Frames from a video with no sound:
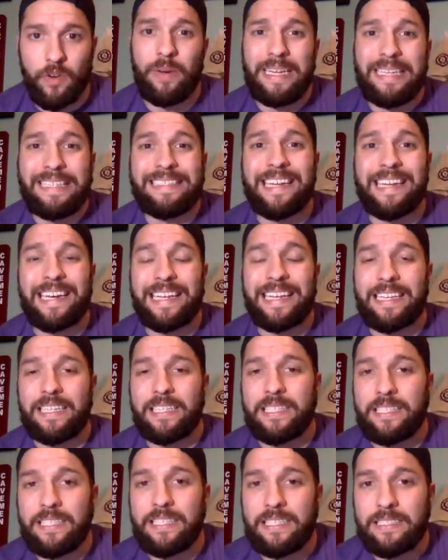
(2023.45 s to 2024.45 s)
but he's done it
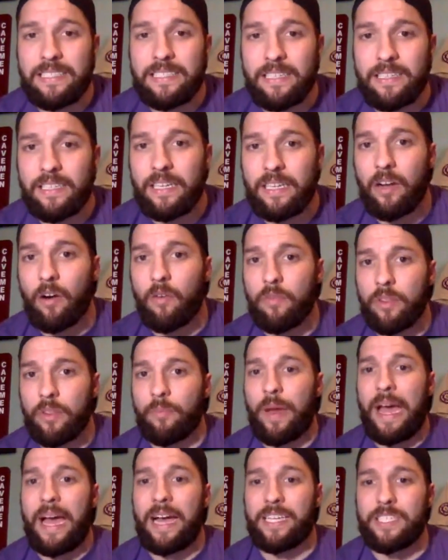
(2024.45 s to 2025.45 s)
consistently over the
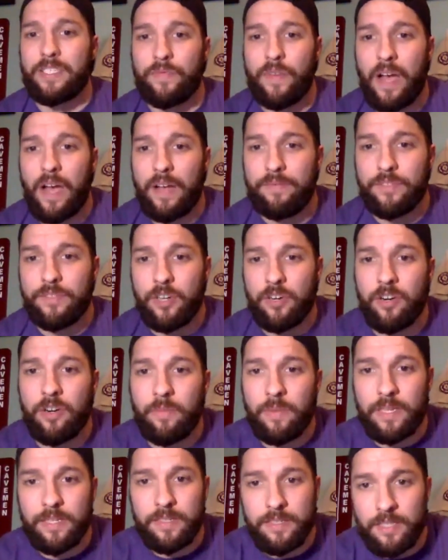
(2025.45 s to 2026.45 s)
past 5
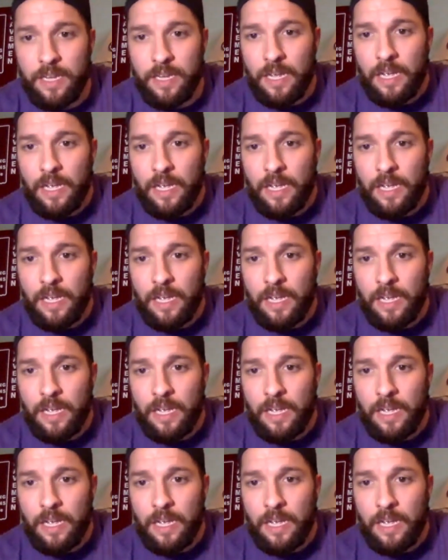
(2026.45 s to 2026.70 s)
tournaments.